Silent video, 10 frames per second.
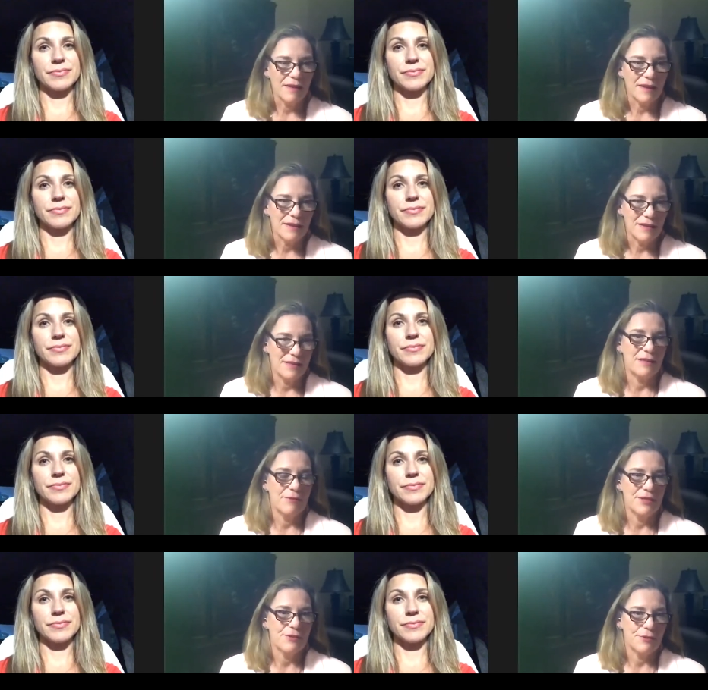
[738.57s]
Speaker 1: that can
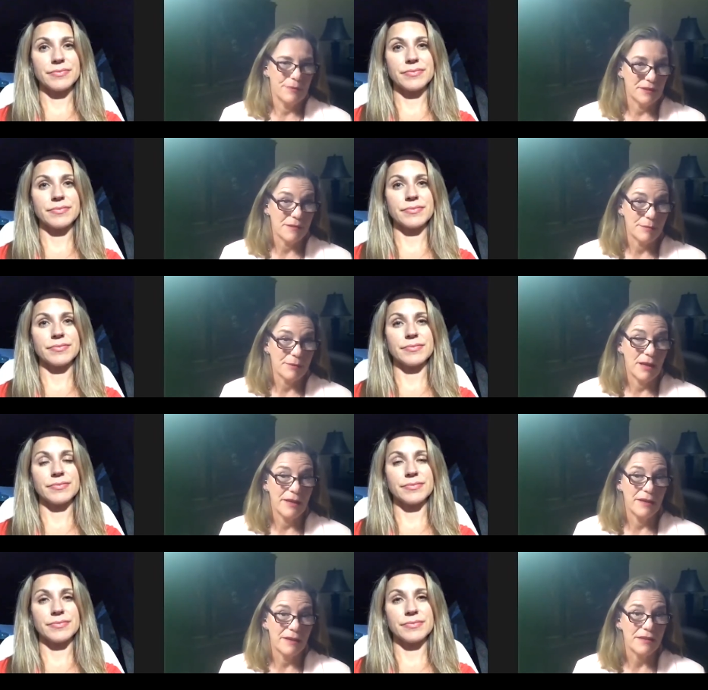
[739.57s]
decrease your milk
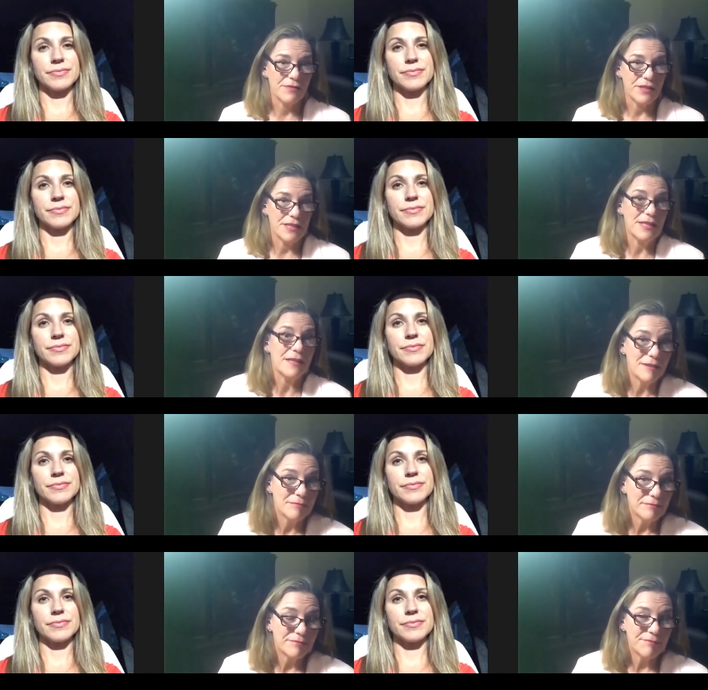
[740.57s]
supply is fatigue
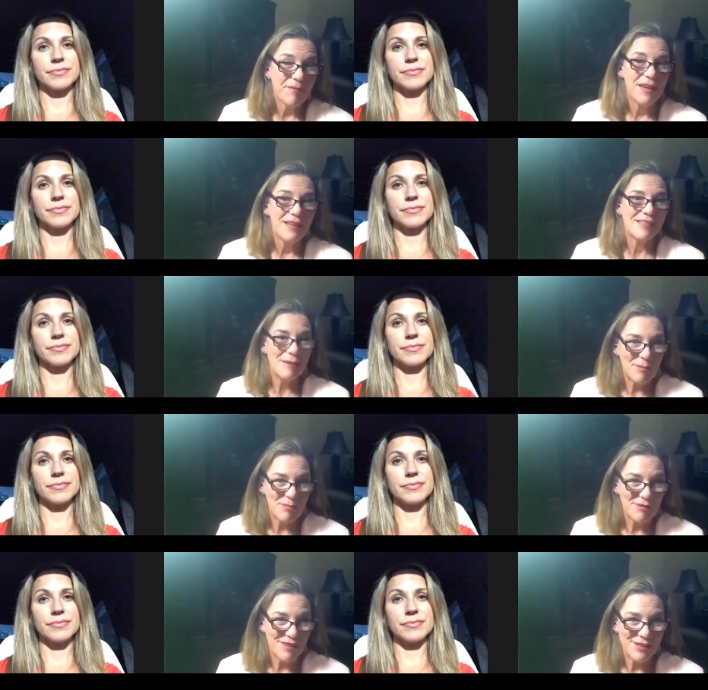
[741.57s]
and sleep
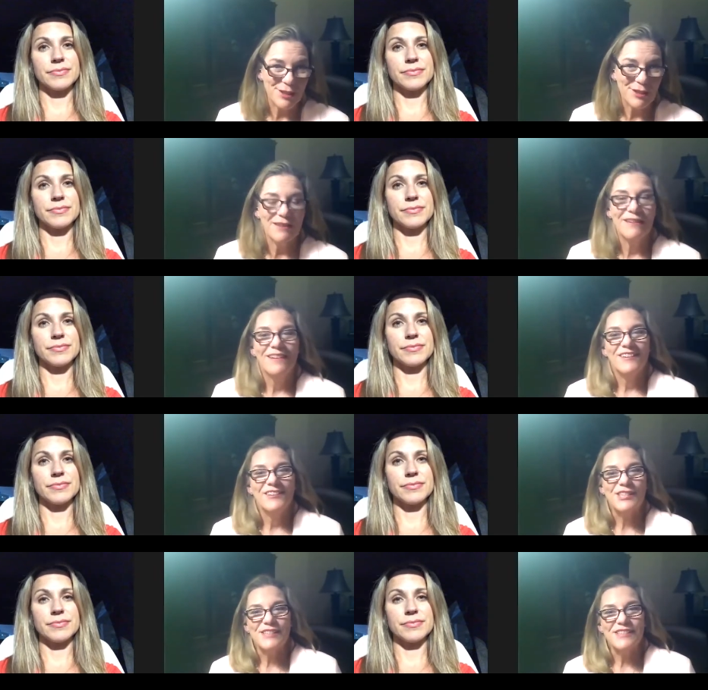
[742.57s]
deprivation,
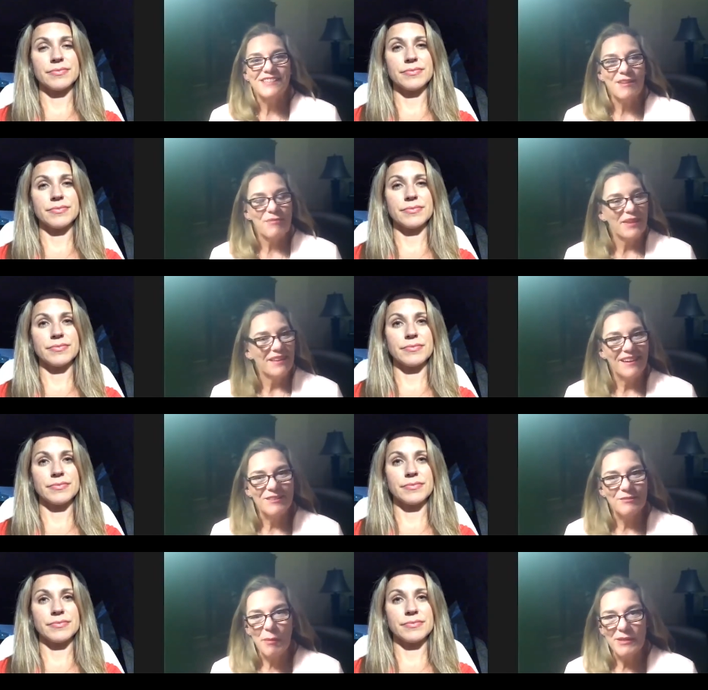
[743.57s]
which is something
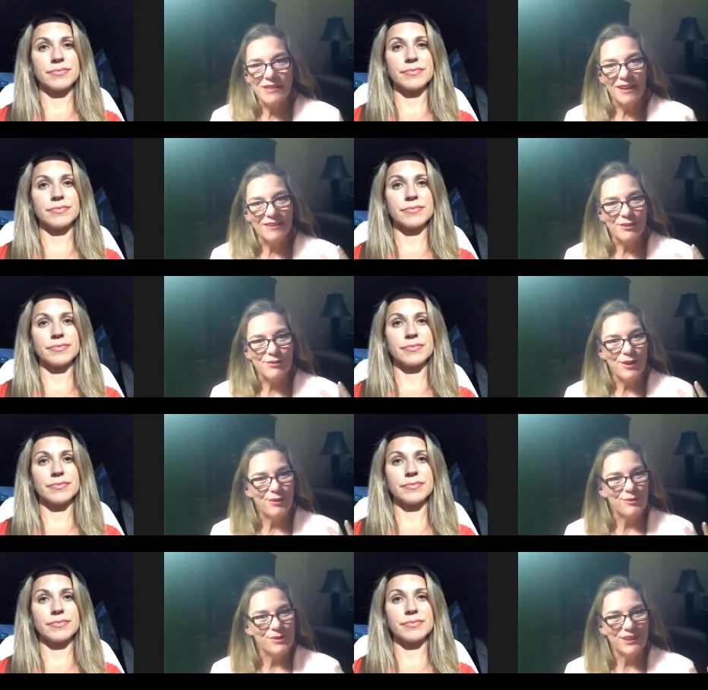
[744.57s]
that women doctors
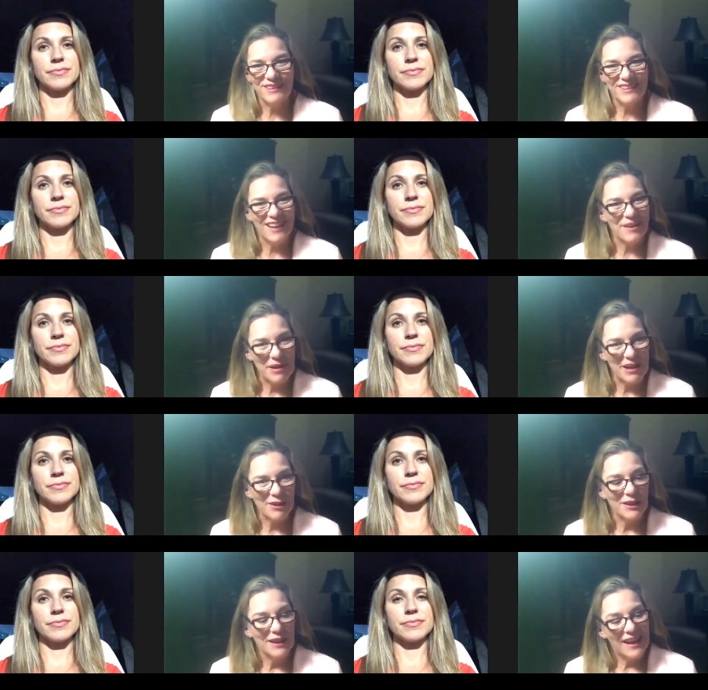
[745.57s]
know a lot
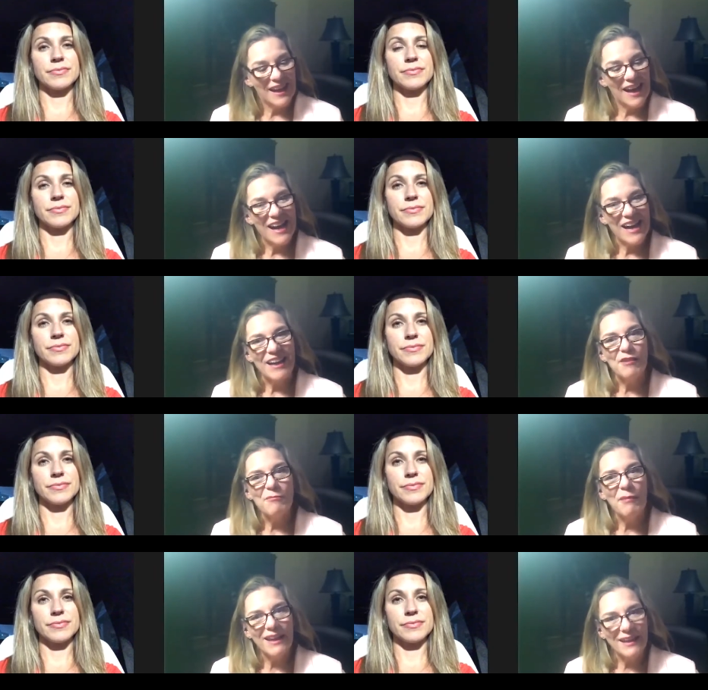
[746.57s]
about. Uh,
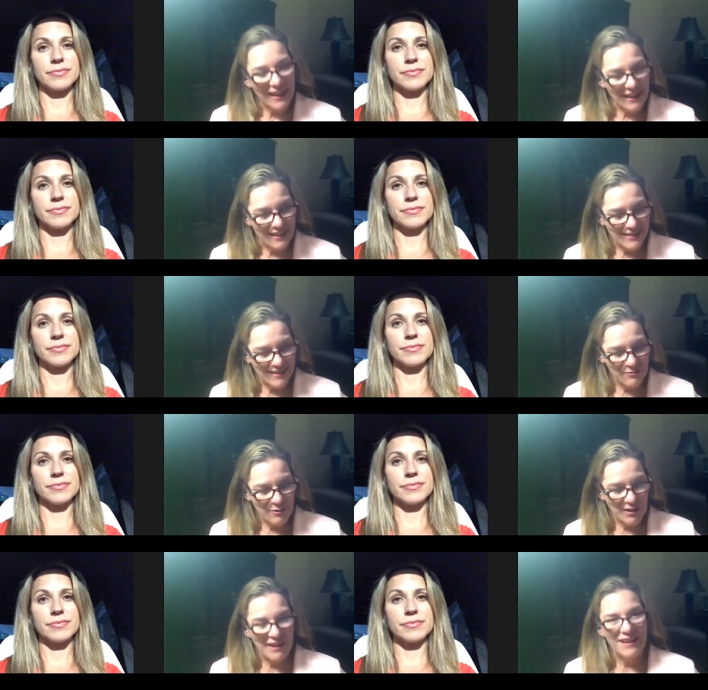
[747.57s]
in my case,
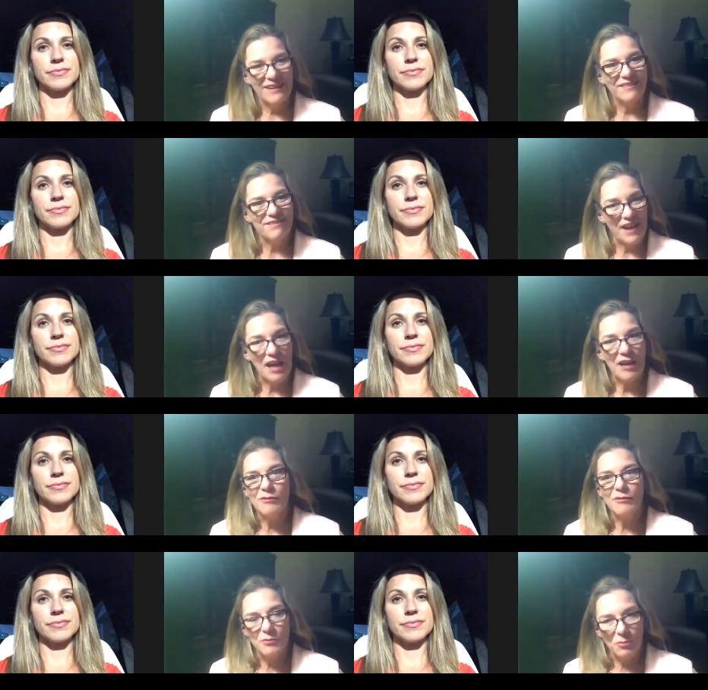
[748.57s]
what I
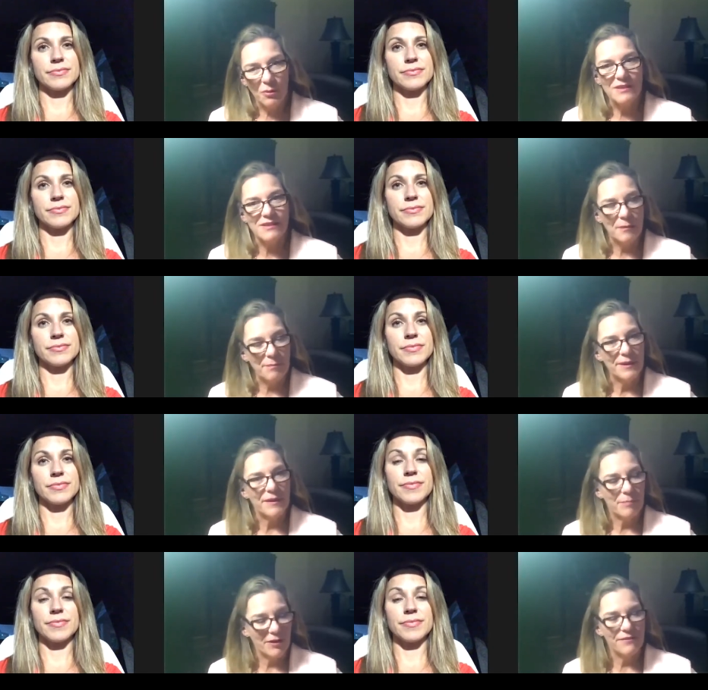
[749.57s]
found was a
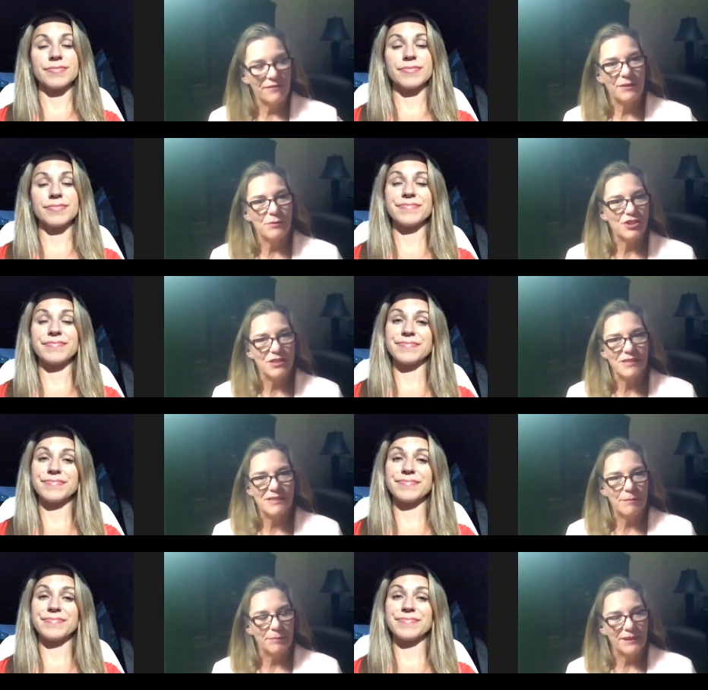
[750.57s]
big part of it was just mm-hmm.
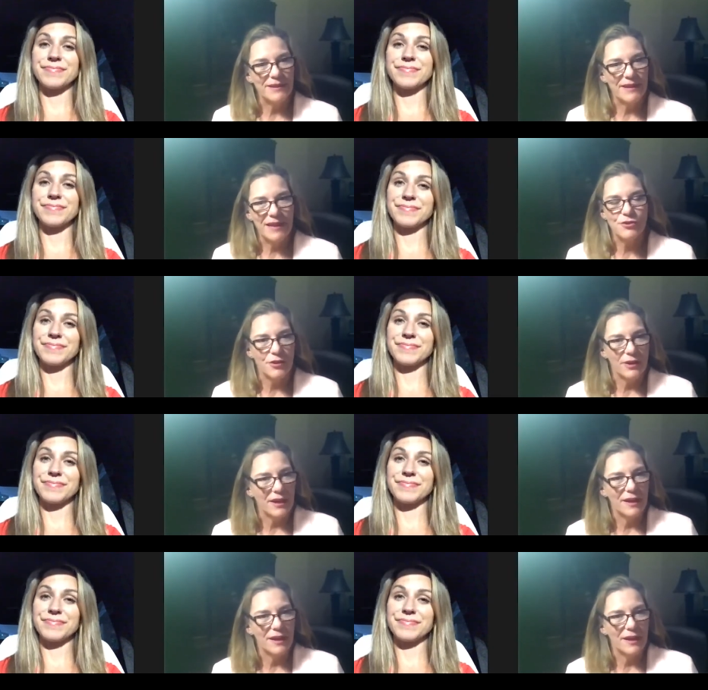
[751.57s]
simply not drinking